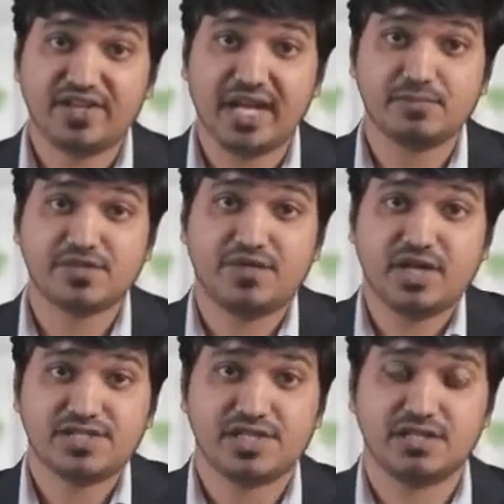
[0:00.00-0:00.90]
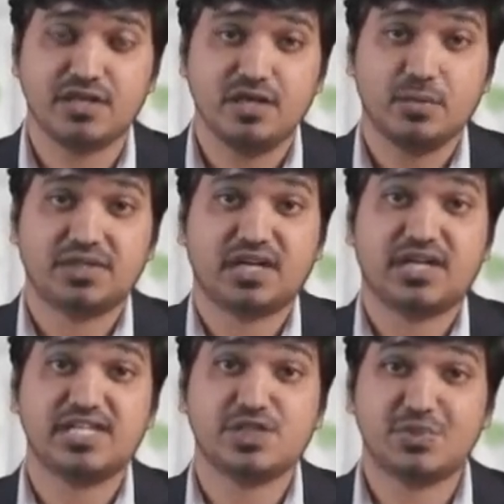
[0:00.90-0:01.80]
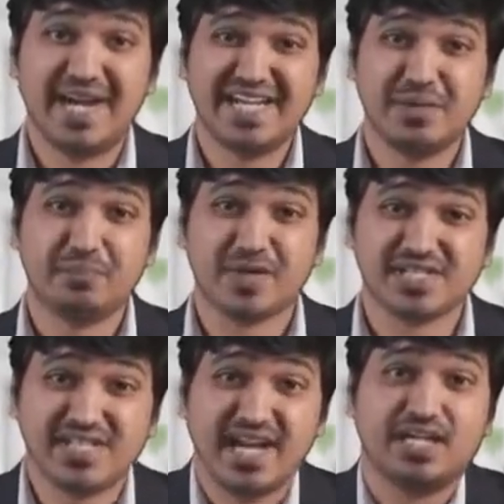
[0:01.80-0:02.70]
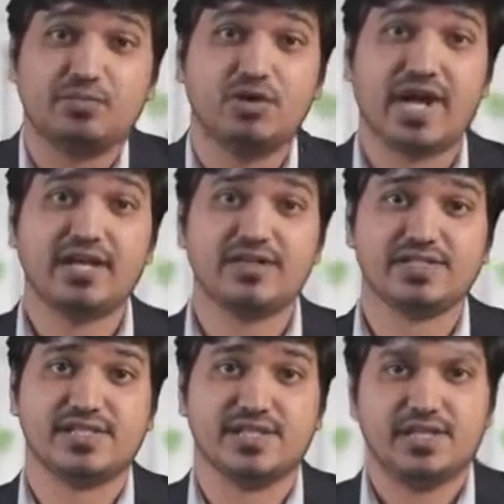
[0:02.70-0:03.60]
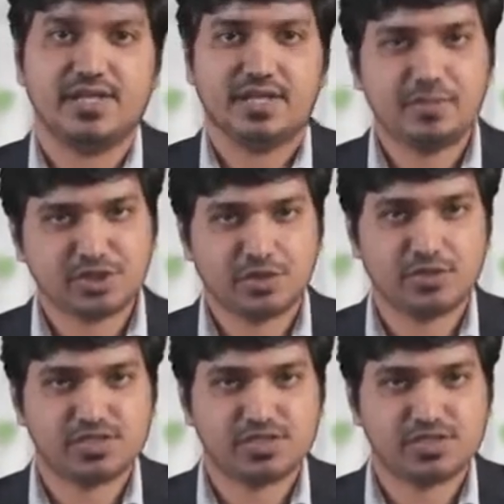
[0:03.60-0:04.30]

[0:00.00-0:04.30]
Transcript: times faster with at least 20% more accuracy. Let me show you the